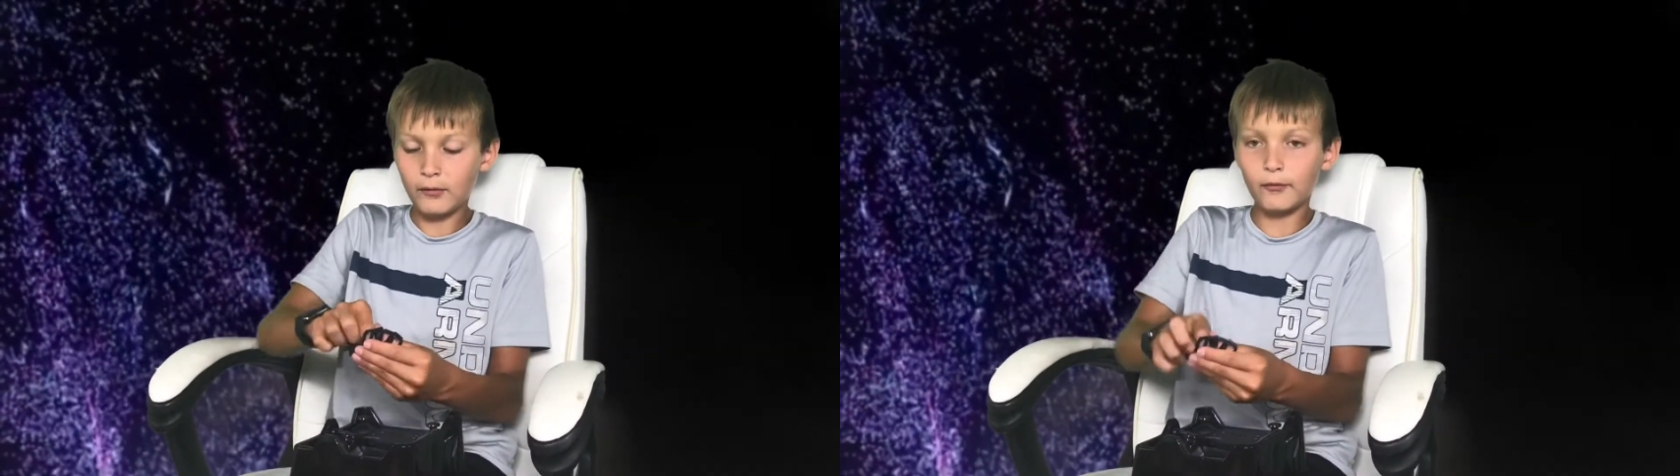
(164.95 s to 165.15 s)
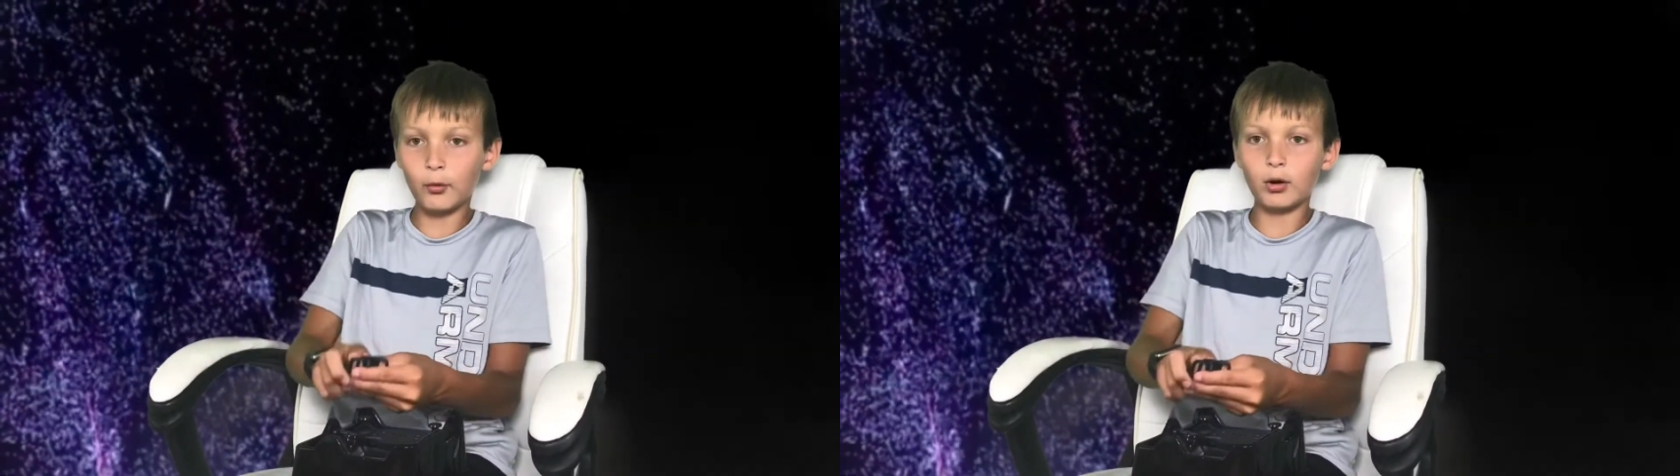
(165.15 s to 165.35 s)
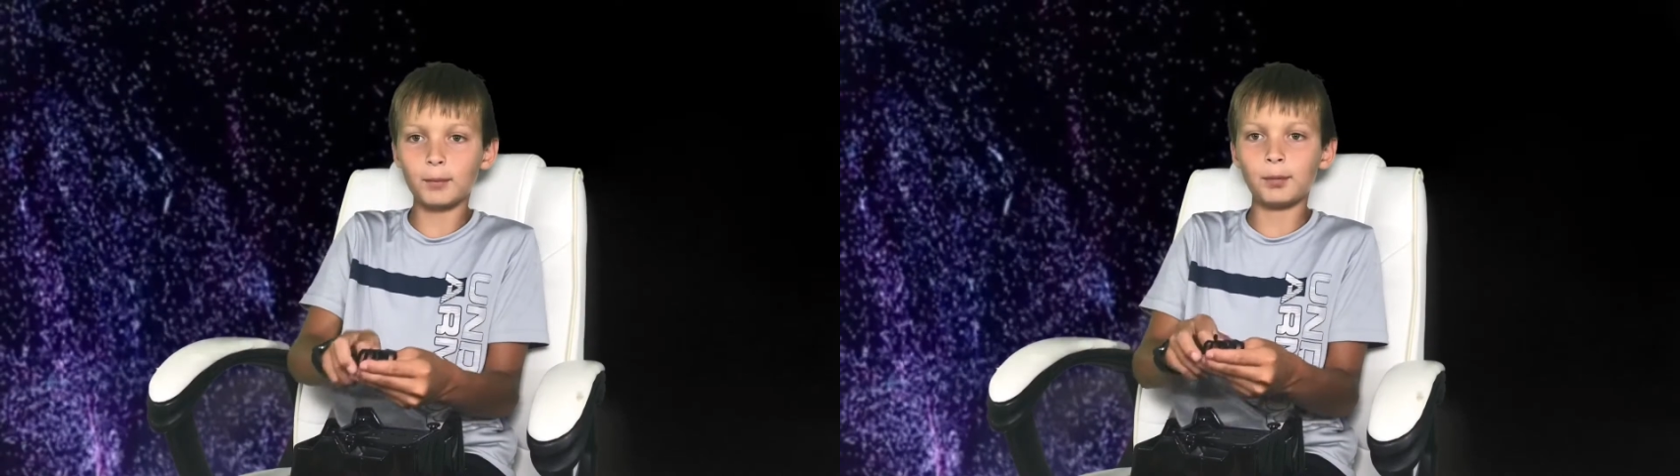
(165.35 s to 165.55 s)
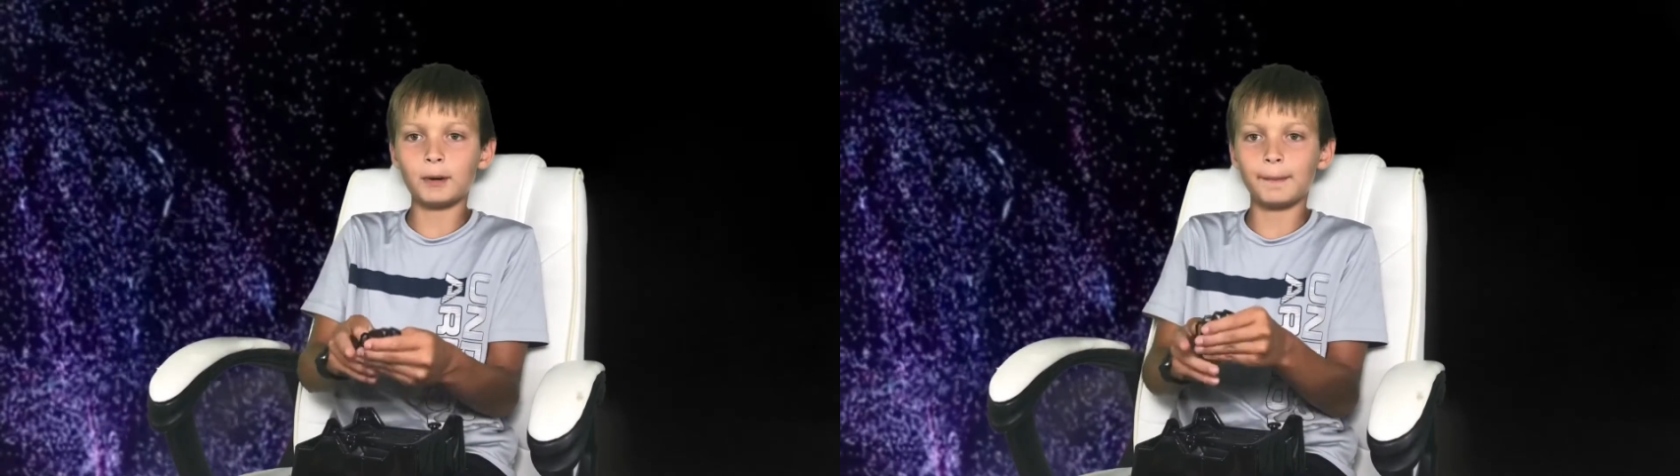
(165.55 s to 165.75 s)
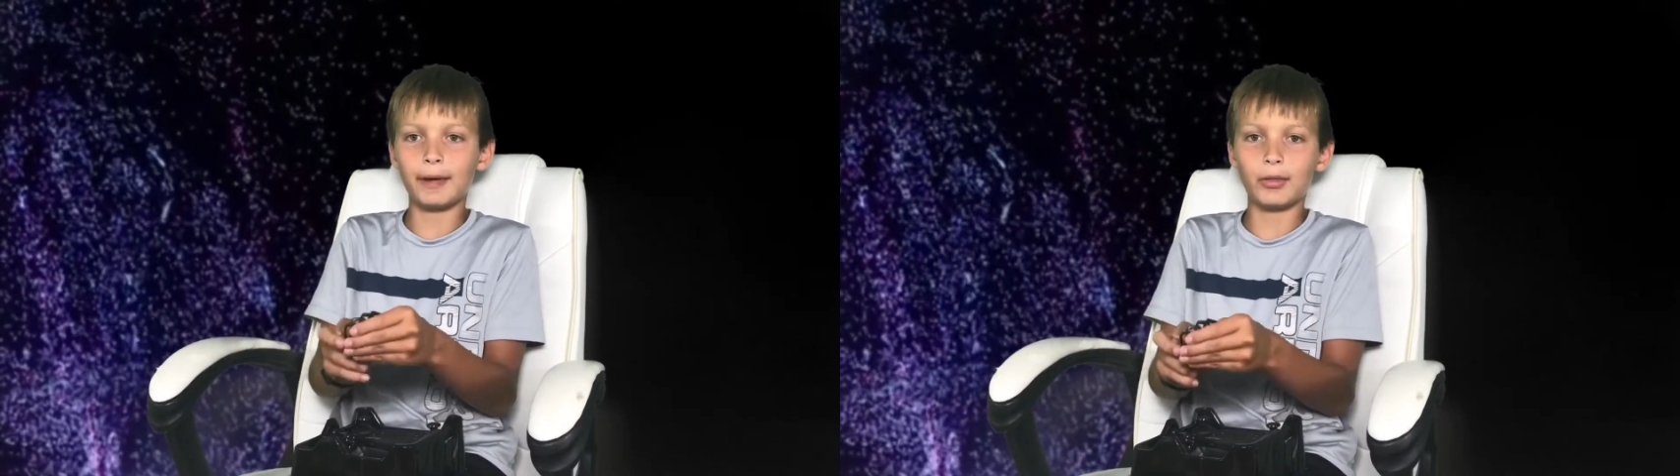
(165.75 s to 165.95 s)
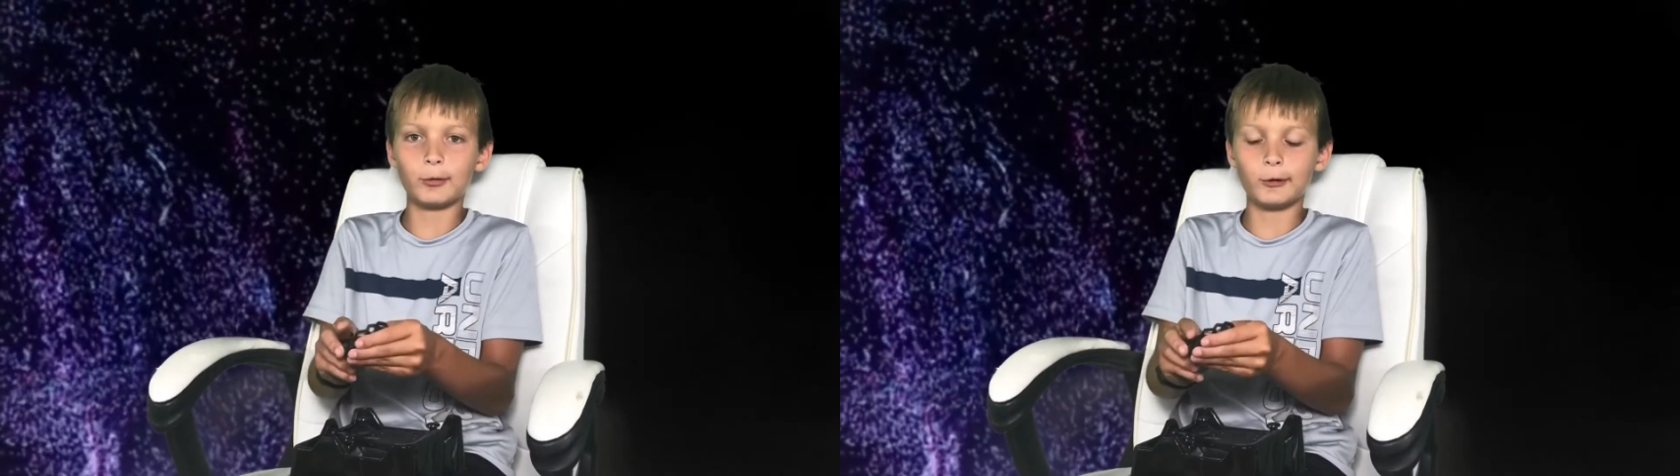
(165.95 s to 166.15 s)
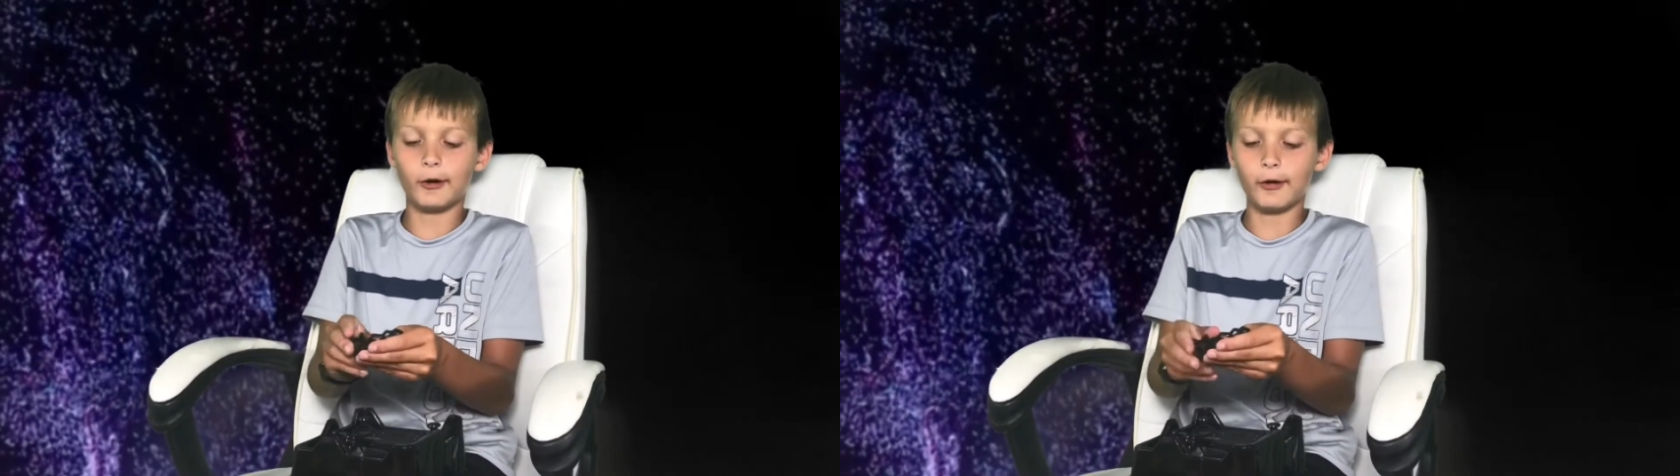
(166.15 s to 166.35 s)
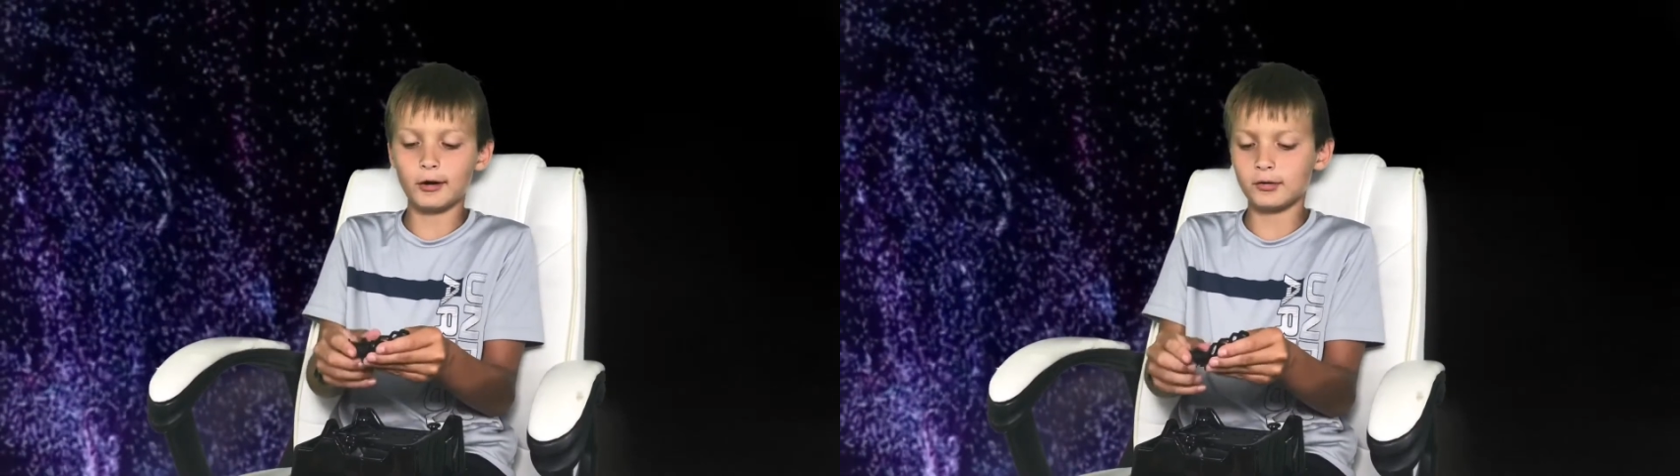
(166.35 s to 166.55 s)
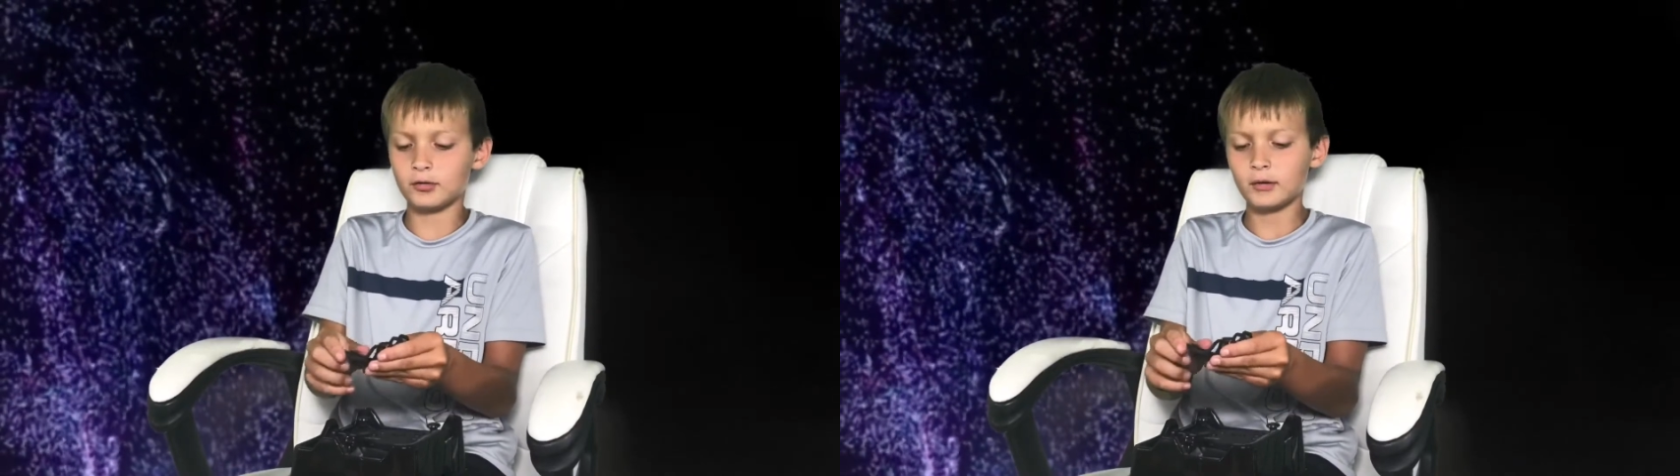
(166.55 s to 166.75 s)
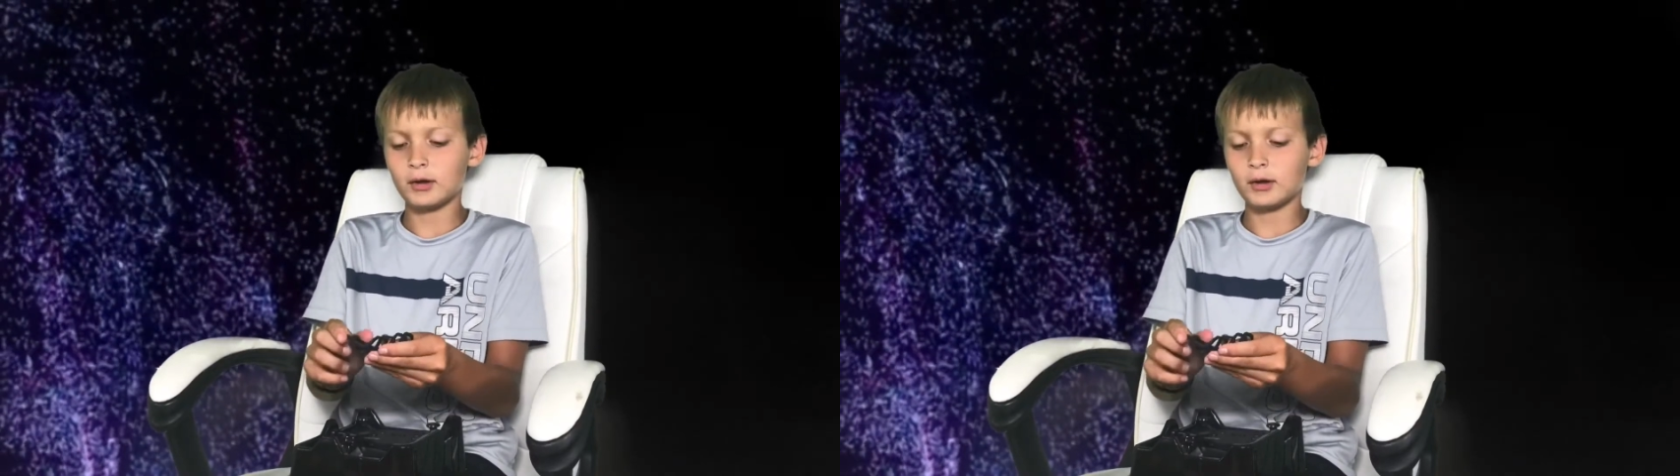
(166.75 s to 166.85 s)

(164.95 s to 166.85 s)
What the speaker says: four propeller guards,